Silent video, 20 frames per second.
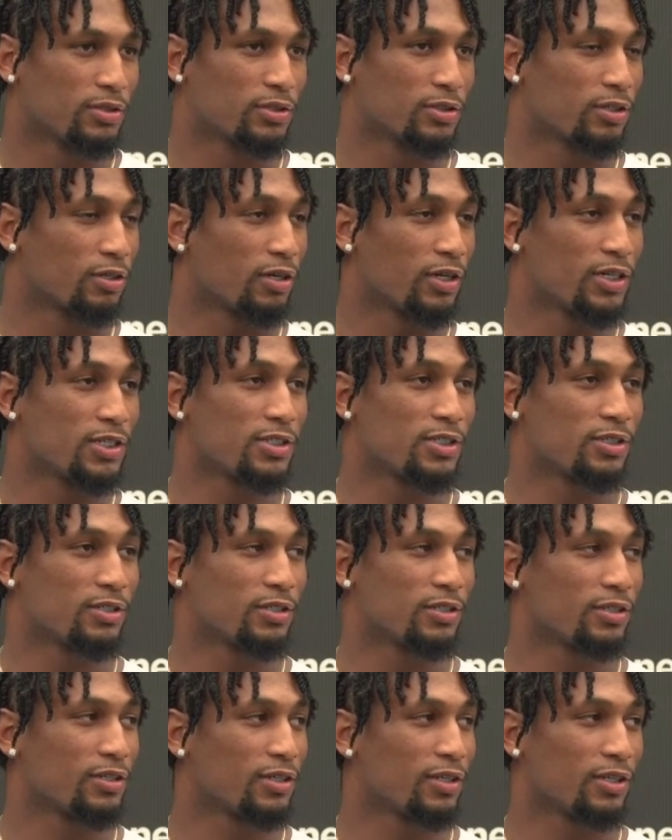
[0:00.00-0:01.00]
It's
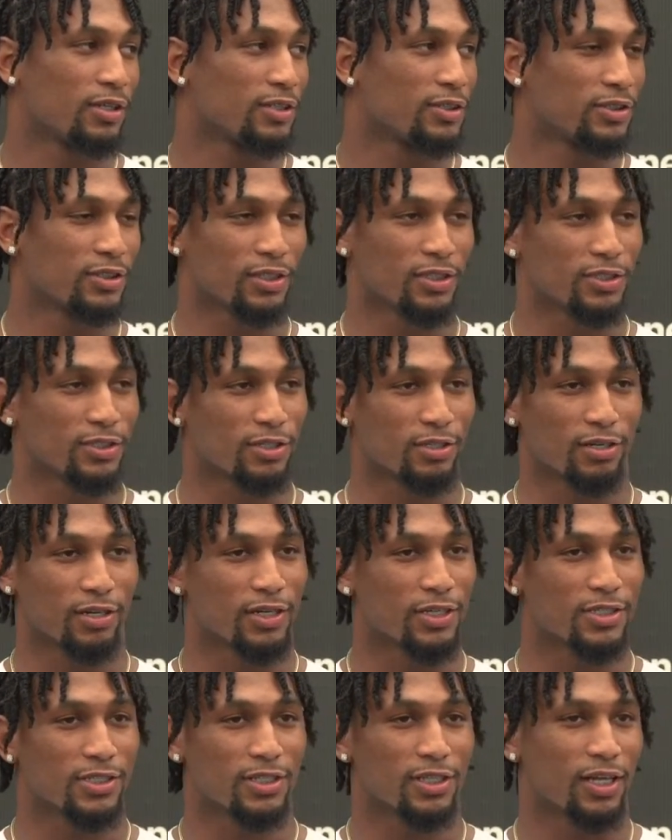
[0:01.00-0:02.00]
crazy. It's
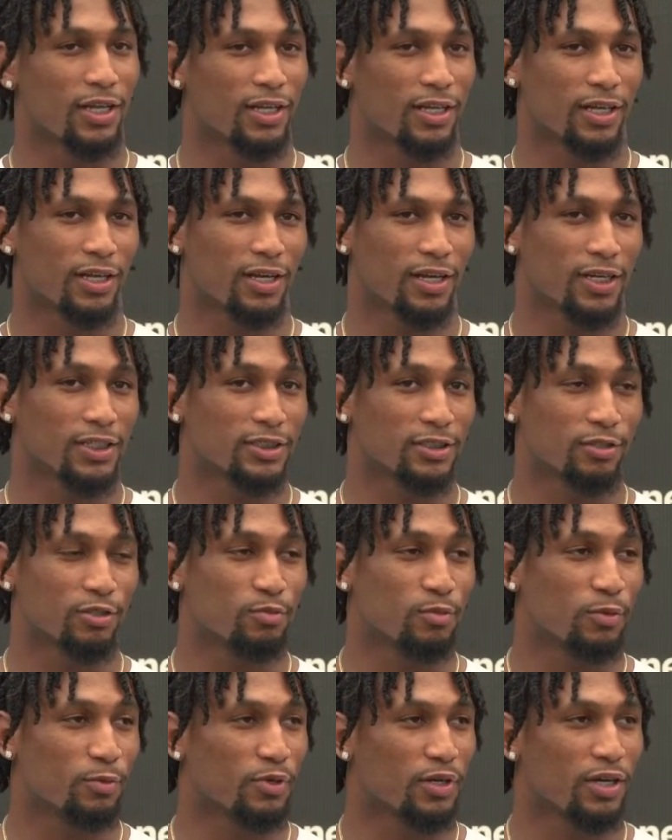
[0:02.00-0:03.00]
crazy. Like, I still
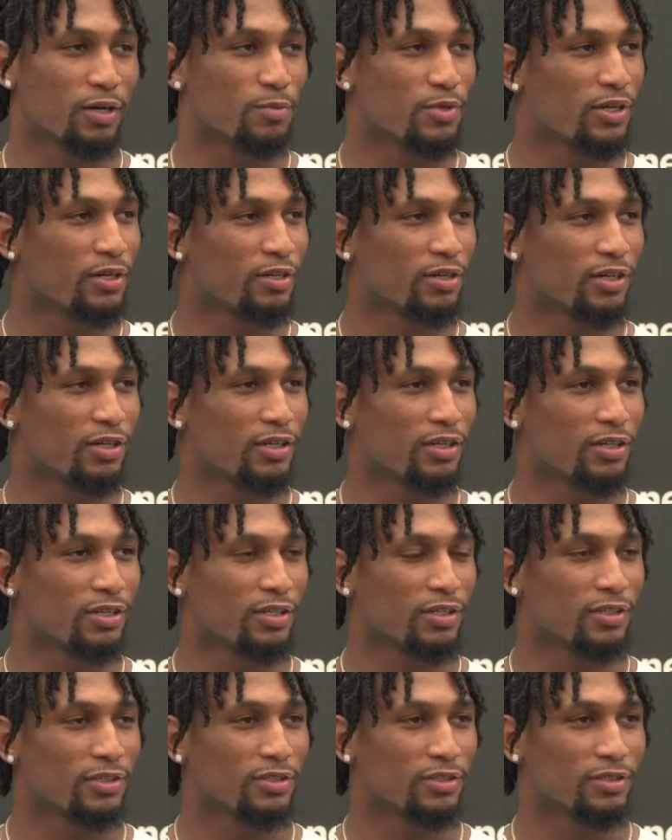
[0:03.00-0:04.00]
remember coming out
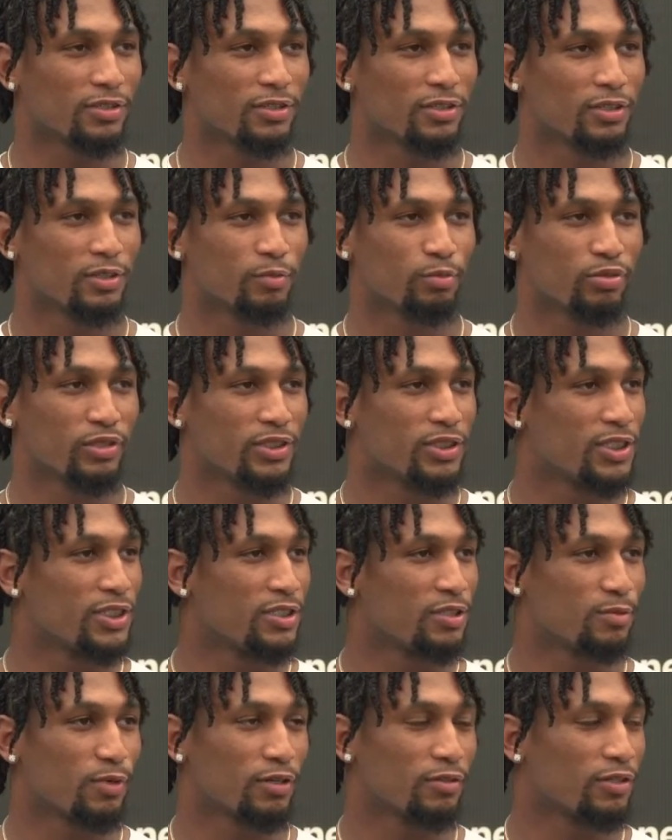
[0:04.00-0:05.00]

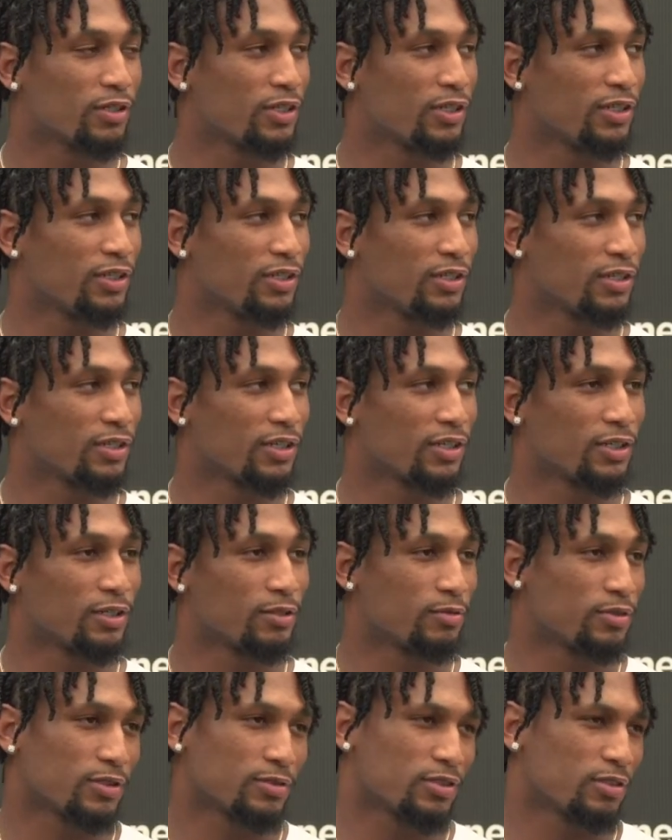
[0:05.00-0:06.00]
preseason my rookie year, and
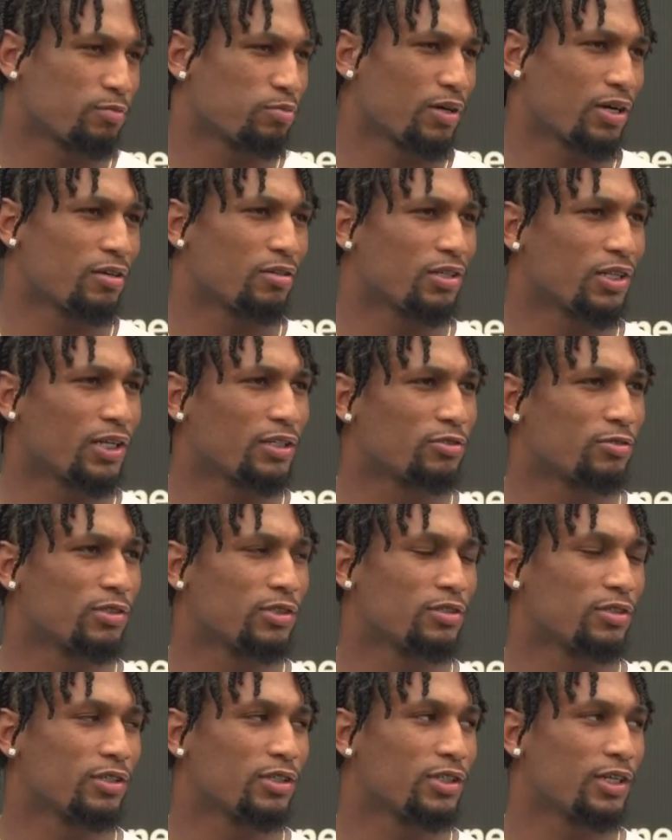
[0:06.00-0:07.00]
there was probably only, like,
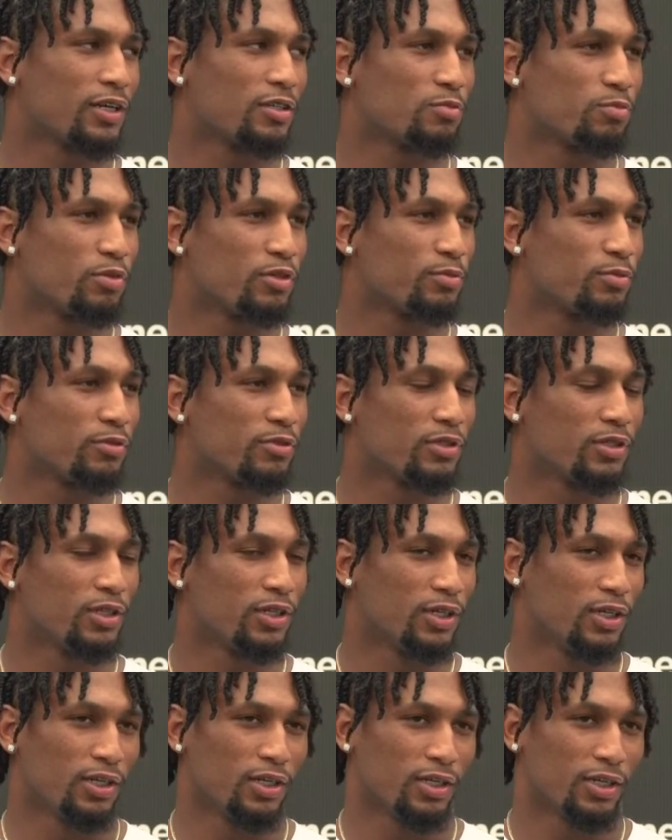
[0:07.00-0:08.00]
20, 30,000 people.
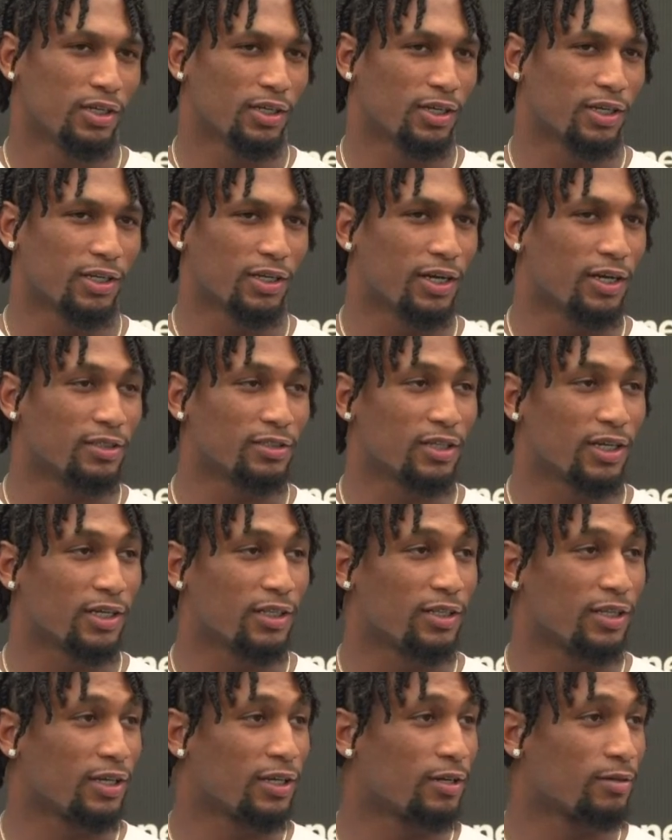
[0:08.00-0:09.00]
And I was
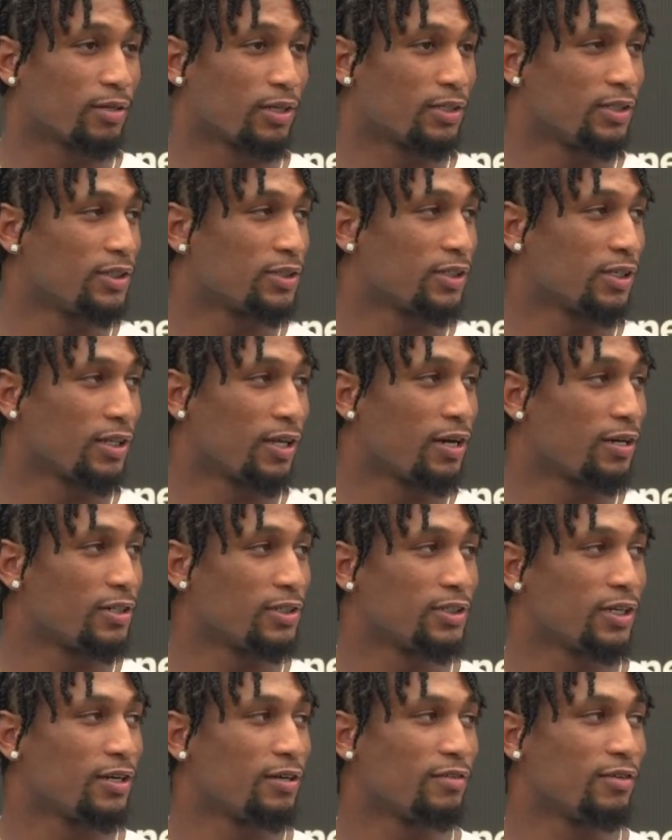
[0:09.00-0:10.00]
like, damn, like, this is the
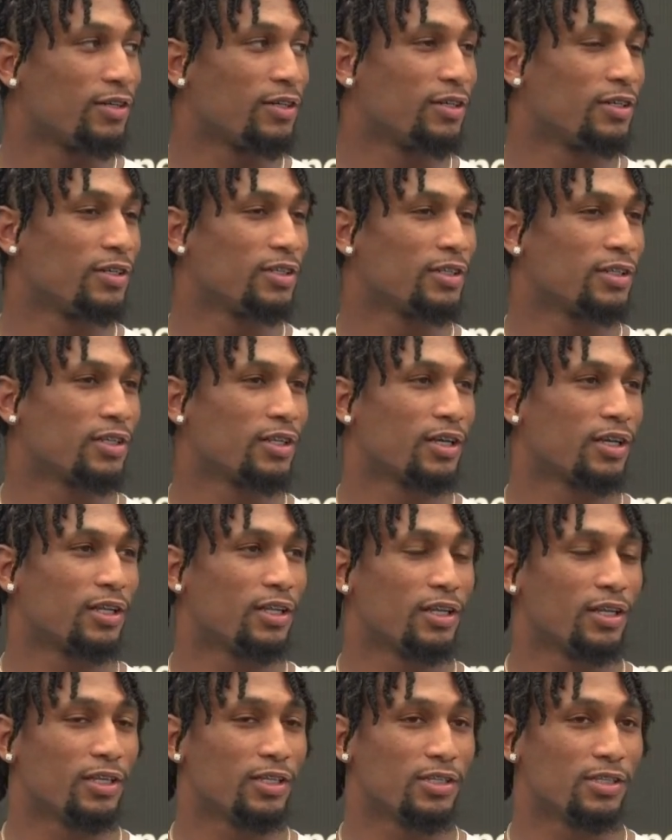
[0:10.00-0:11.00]
loudest I ever heard.
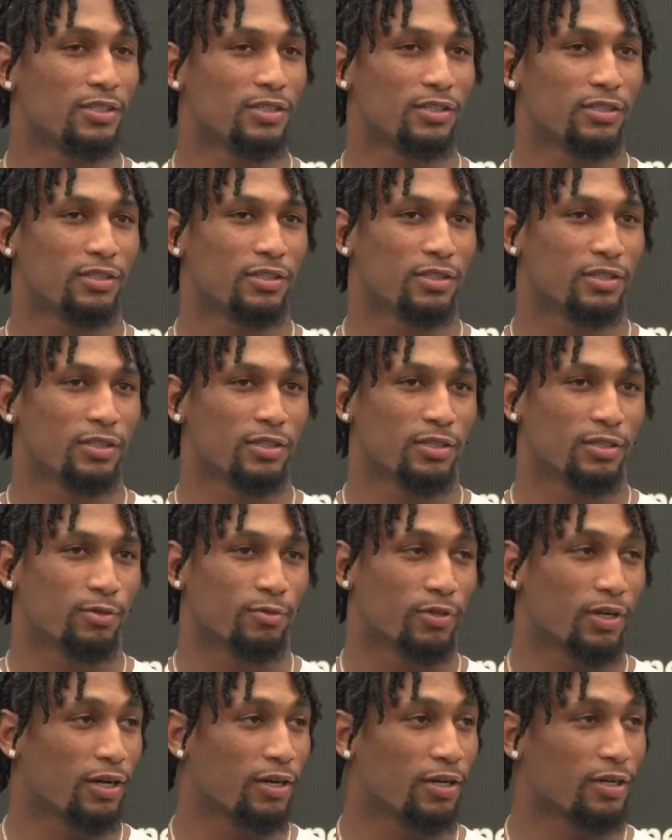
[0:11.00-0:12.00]
And then
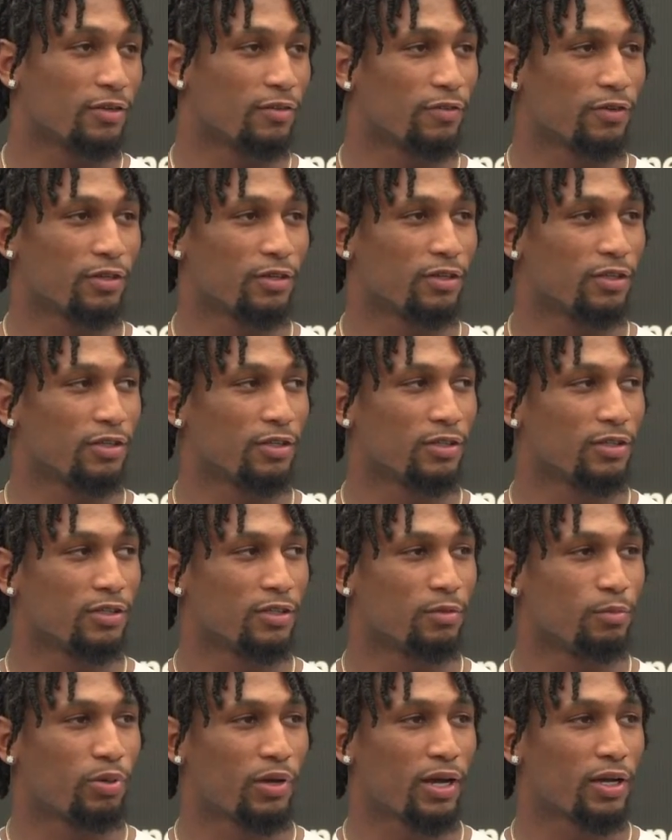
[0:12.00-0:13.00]
when I heard it for the
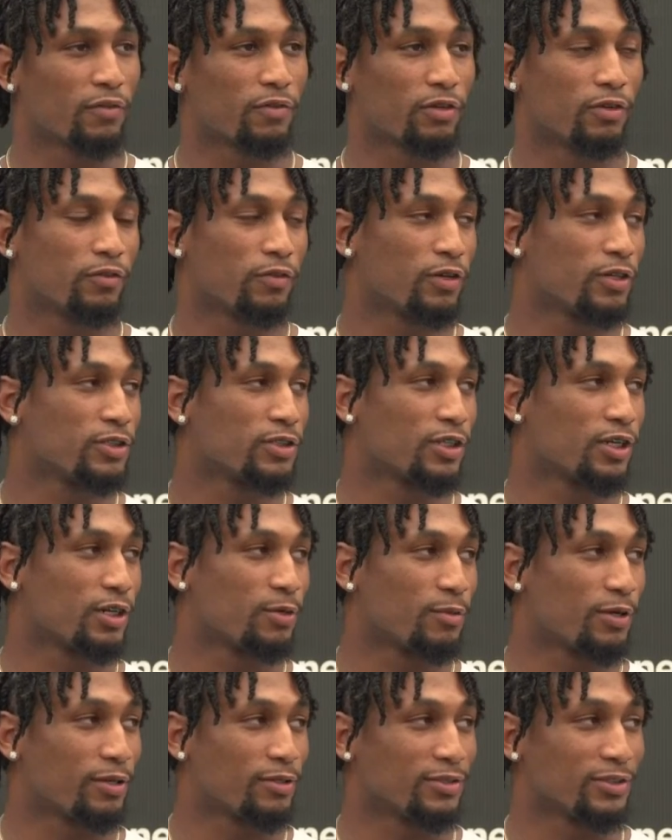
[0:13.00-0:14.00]
pack for the first
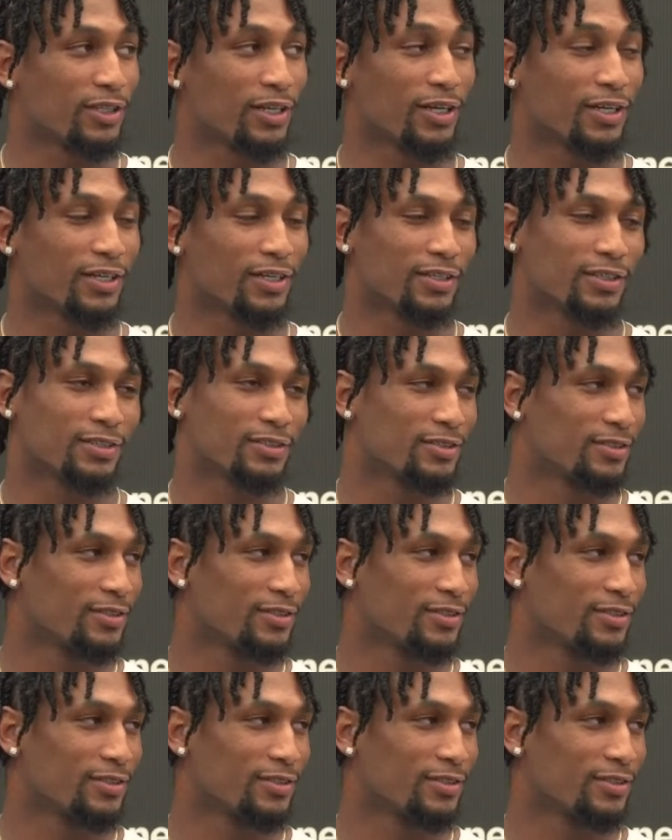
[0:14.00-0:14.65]
time, I was like,